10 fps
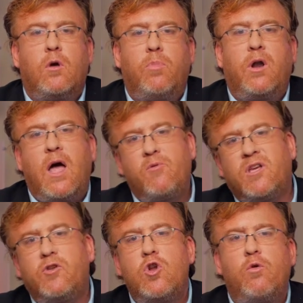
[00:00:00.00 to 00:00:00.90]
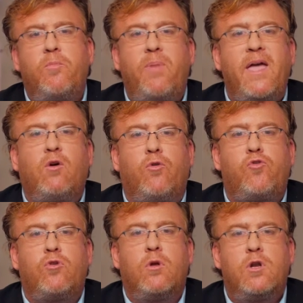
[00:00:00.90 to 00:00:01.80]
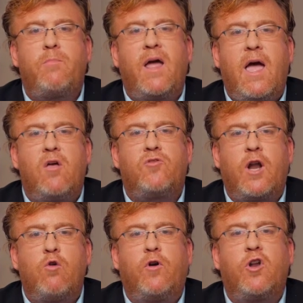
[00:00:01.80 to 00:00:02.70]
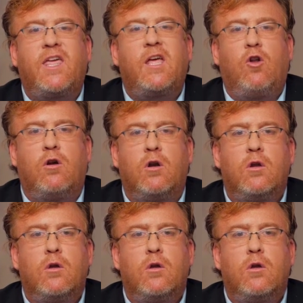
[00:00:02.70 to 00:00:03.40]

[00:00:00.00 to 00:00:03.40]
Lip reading: but I was at the Noah's Bagels near my house, and I overheard a killer